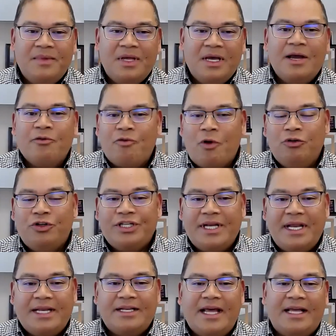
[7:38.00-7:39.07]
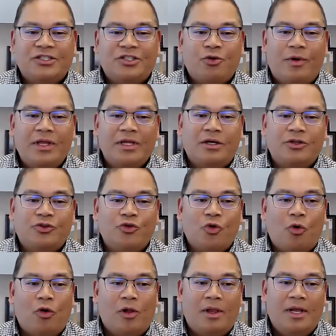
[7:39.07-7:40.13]
erosion and soil
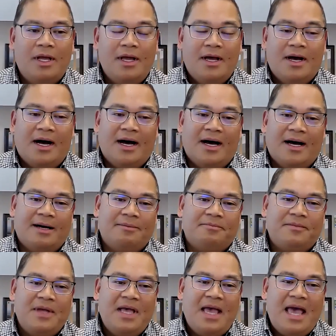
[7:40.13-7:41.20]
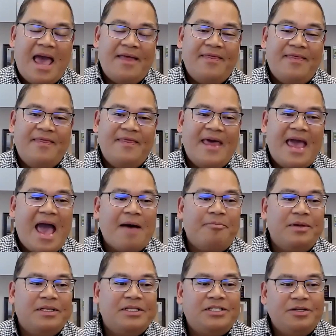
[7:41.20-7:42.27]
control. And they
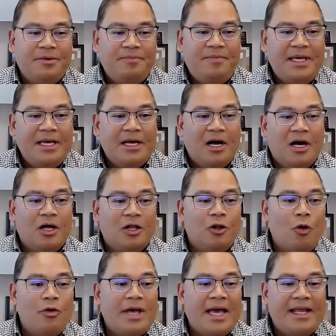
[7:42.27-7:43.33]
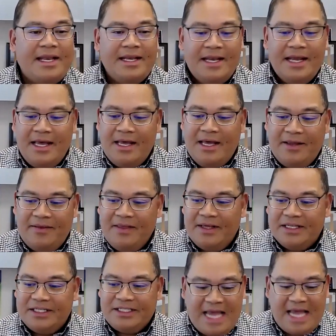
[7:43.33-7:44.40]
happen to be located in the
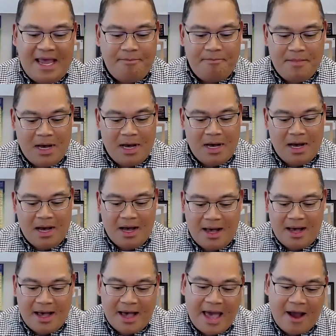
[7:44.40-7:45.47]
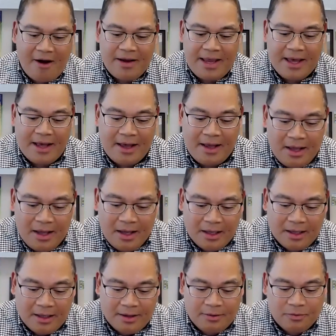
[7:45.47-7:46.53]
same area,
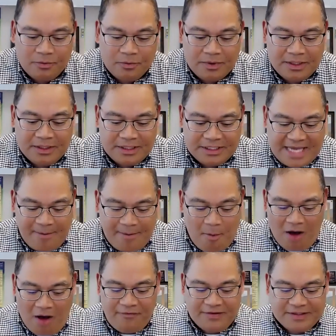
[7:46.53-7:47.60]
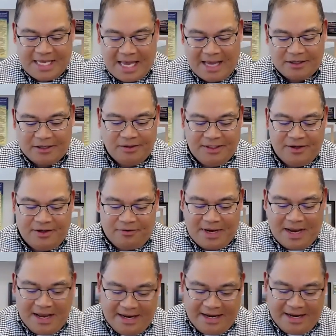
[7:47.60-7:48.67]
same office, actually. They're
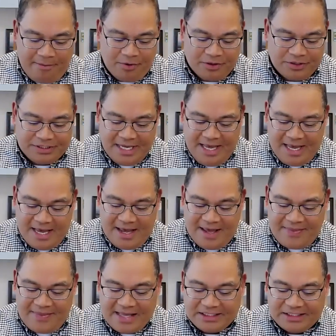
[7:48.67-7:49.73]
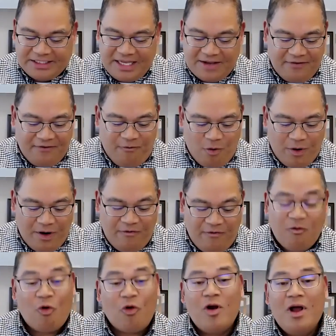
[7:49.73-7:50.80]
neighbors, and that's
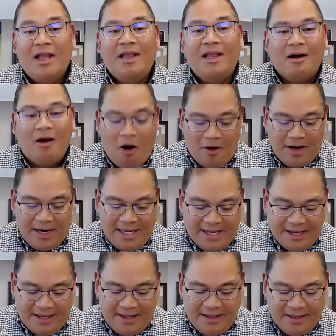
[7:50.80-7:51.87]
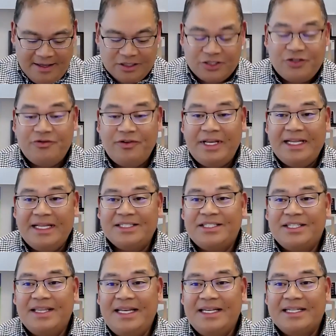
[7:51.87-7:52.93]
744 LaGuardia Street in
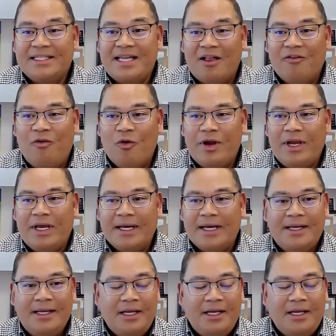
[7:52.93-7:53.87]
Salinas, California.